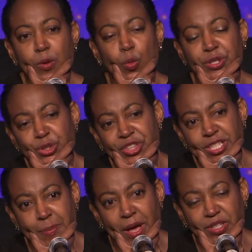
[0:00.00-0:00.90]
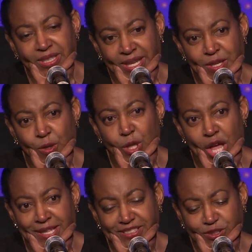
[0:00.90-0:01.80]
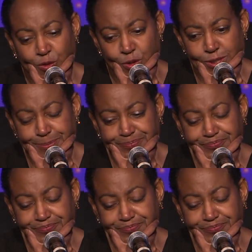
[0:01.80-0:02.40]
When you think about Yale Law School,